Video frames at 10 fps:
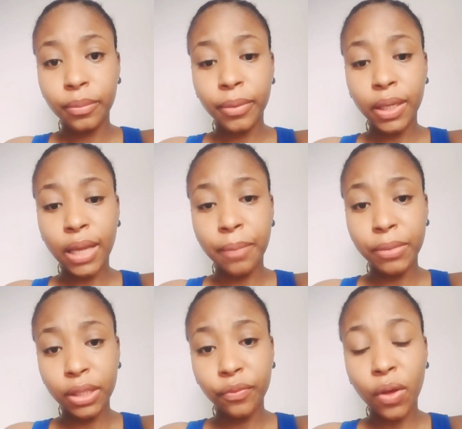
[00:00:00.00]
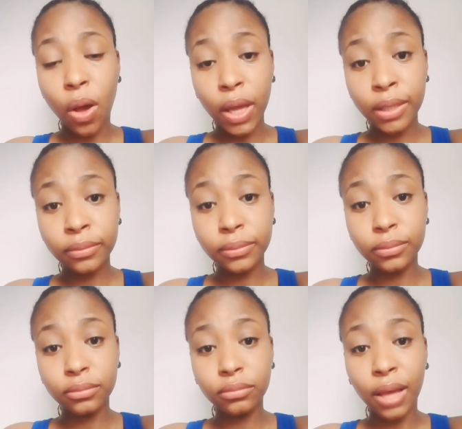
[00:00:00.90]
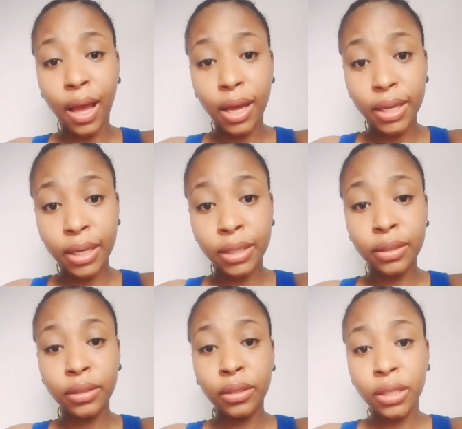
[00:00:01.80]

But I believe God had it